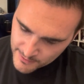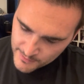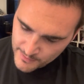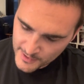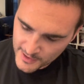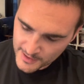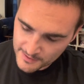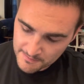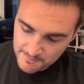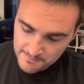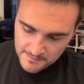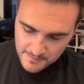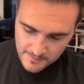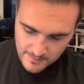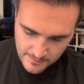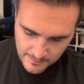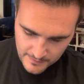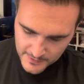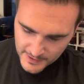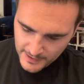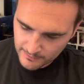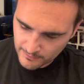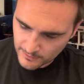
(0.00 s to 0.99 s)
but
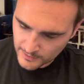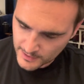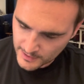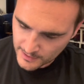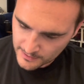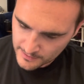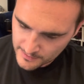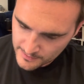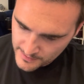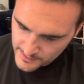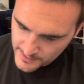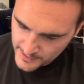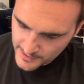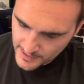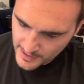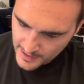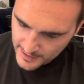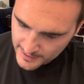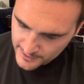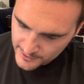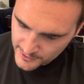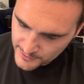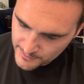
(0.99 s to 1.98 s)
definitely the
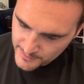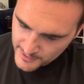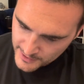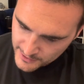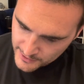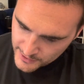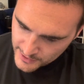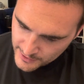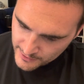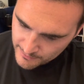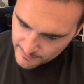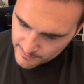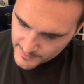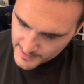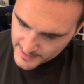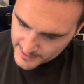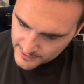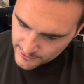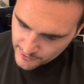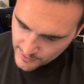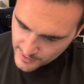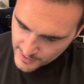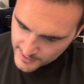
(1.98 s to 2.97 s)
iron's being shipped by
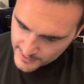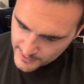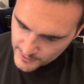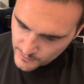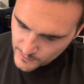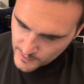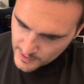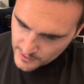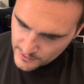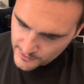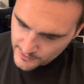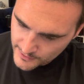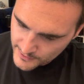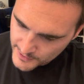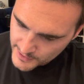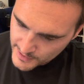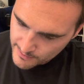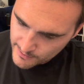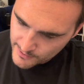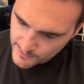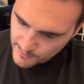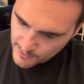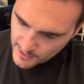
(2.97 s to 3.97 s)
truck as well during some
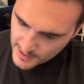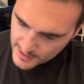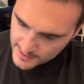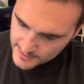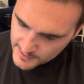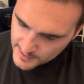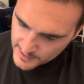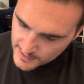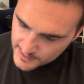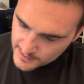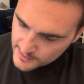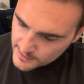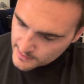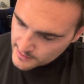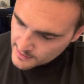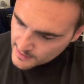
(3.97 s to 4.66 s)
of the process.